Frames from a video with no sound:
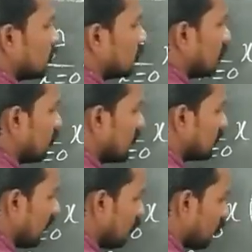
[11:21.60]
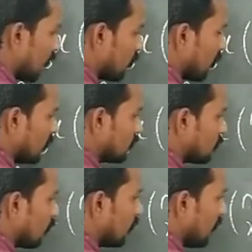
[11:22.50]
that means 8 factorial is
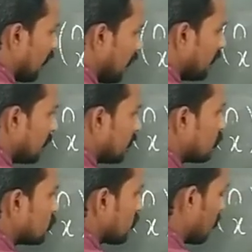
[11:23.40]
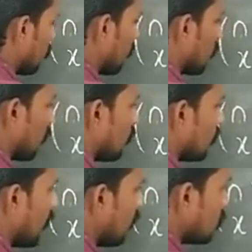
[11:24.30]
equal to 8 into 7
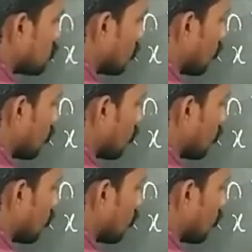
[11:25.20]
factorial reduced to